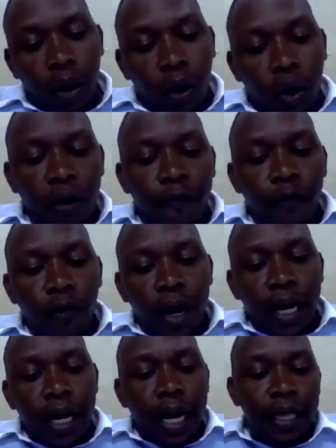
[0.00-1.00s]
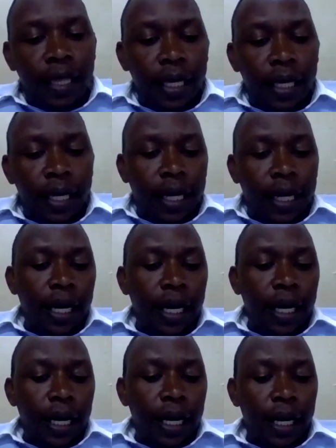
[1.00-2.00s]
Going forward, I think
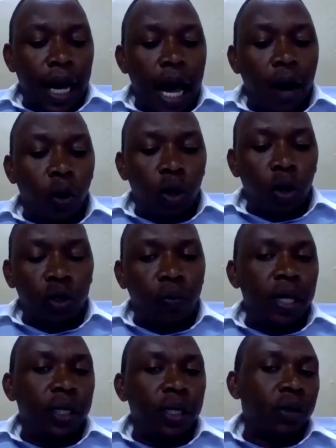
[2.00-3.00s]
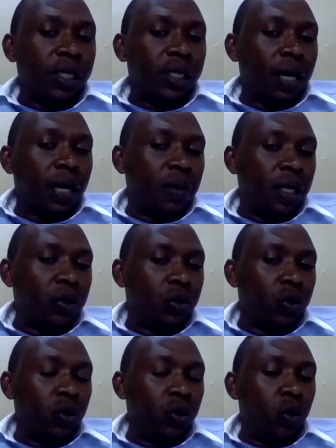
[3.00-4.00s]
I will also mention something
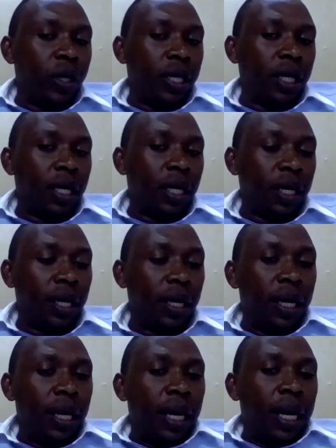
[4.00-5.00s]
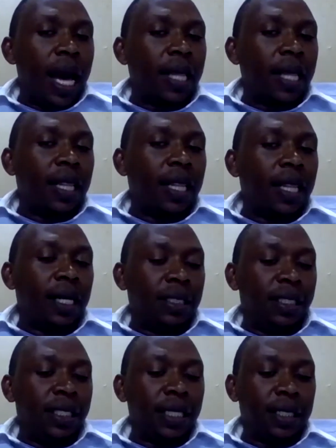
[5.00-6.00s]
to do with other than
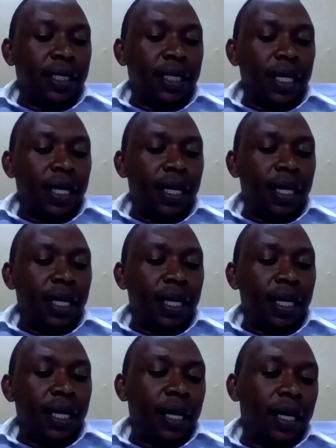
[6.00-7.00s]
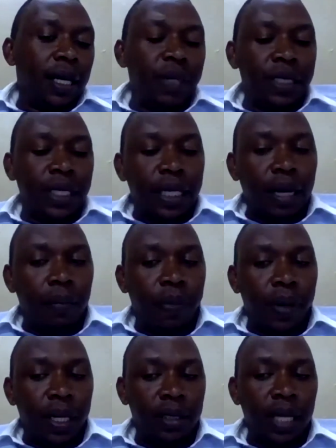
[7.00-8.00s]
just
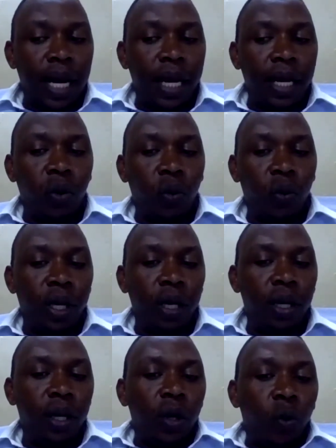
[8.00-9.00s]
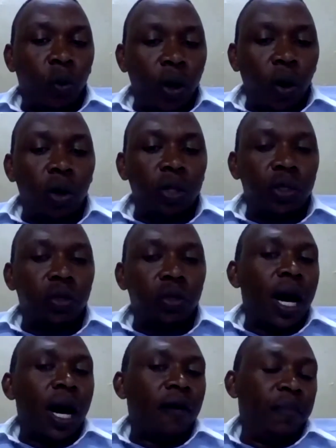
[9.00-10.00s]
limited companies. I know we
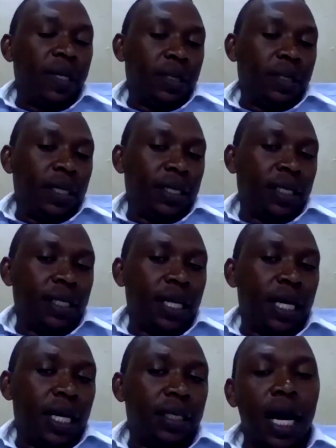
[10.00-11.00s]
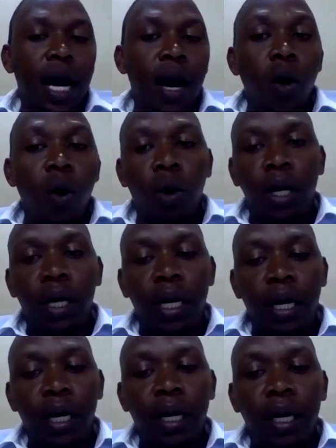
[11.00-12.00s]
also have businesses that are owned
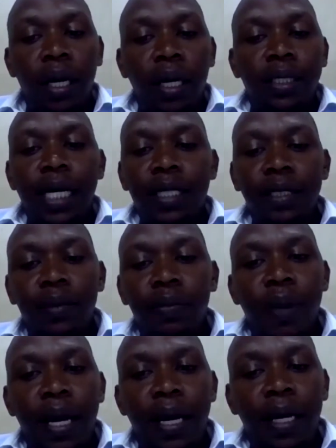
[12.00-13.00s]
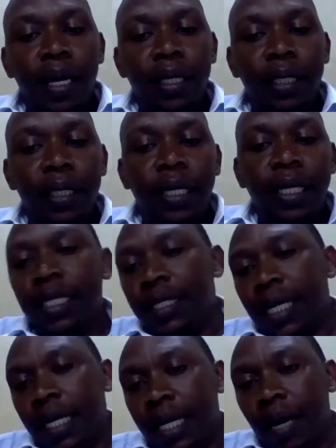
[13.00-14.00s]
just by
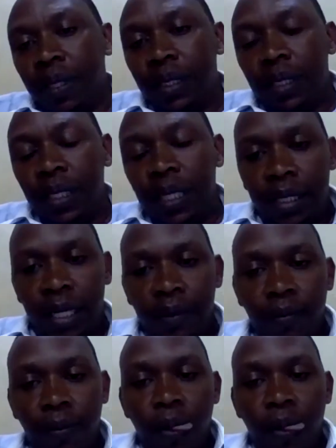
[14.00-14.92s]
registering a business name.